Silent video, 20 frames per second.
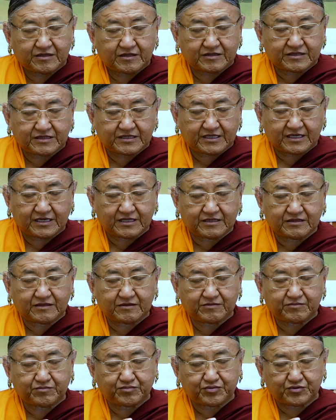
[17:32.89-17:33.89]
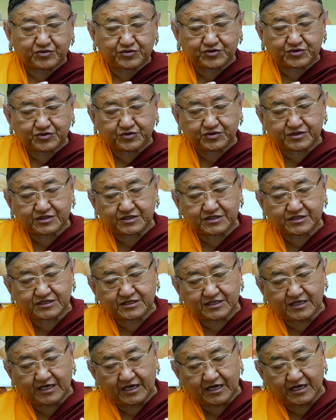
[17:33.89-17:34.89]
then
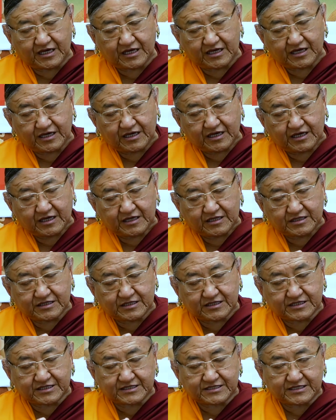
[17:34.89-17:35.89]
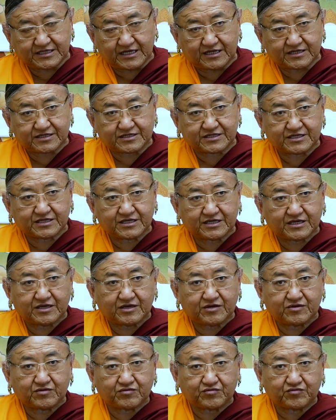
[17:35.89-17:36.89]
produces the result,
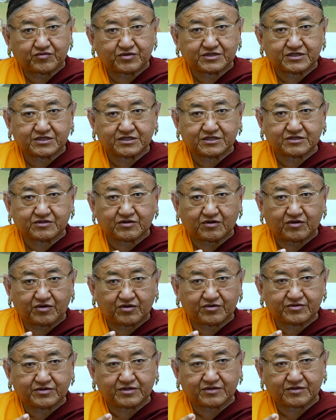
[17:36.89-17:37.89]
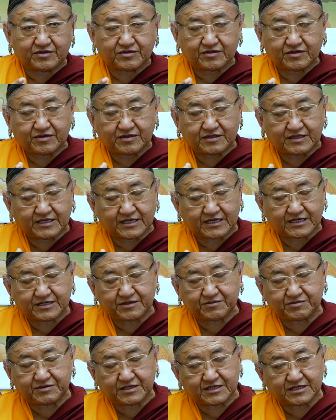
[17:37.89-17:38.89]
which is all the
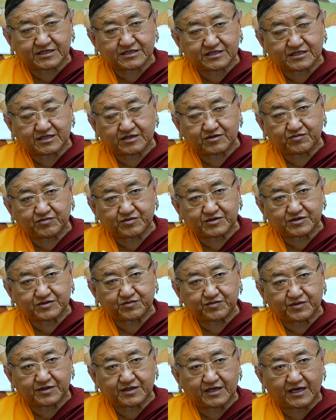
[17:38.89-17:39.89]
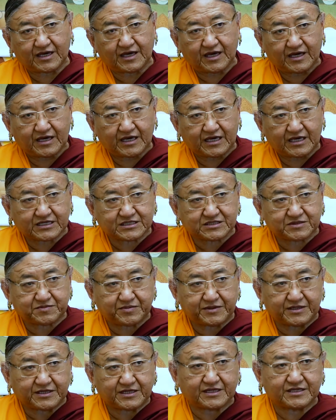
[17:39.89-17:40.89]
negative things that which we
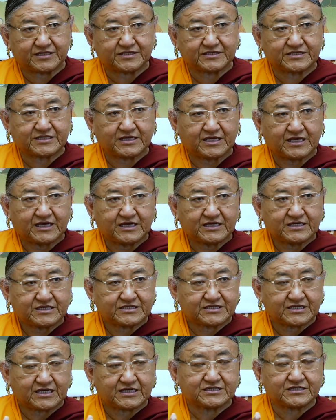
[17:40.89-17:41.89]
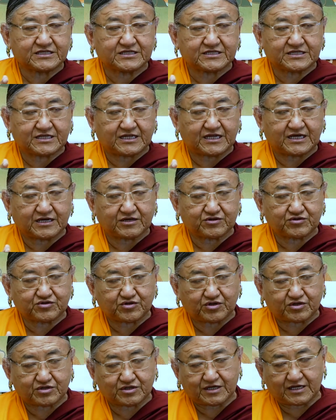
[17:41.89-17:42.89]
experience, such as like
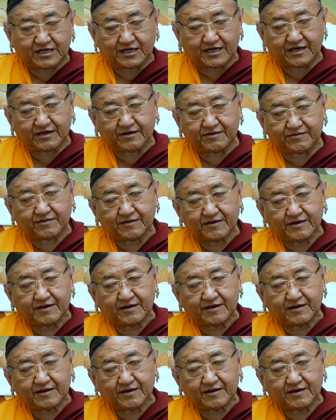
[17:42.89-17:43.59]
short life,